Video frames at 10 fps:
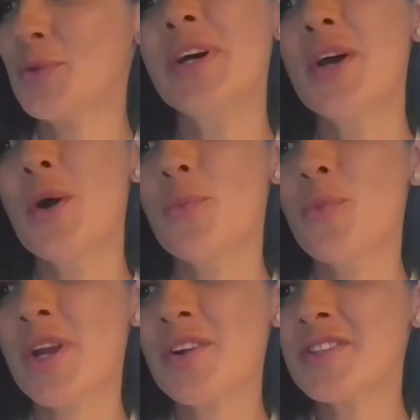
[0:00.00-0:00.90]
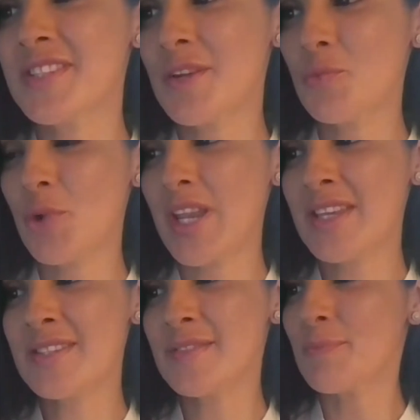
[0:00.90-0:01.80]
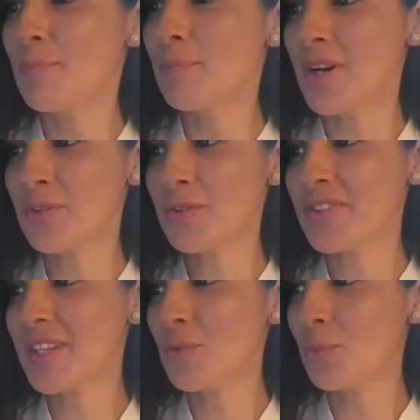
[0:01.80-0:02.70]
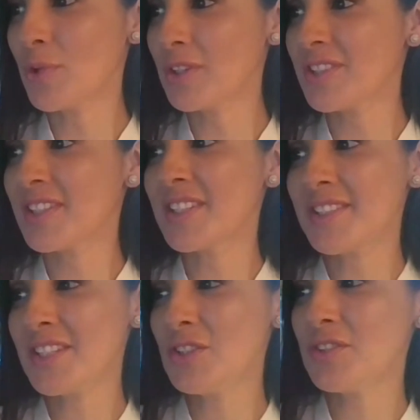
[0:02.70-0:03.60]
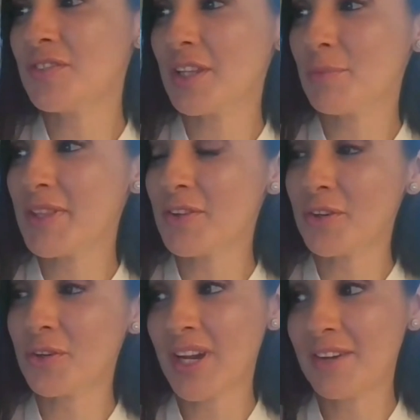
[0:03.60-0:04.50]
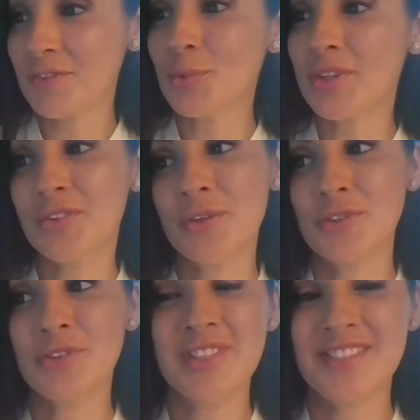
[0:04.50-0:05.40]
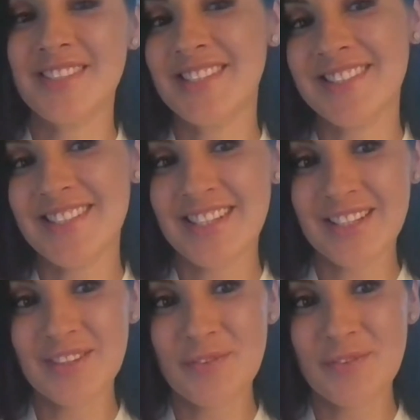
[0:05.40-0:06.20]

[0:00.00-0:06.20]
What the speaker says: What are some ways models can work to continue developing their craft while social distancing?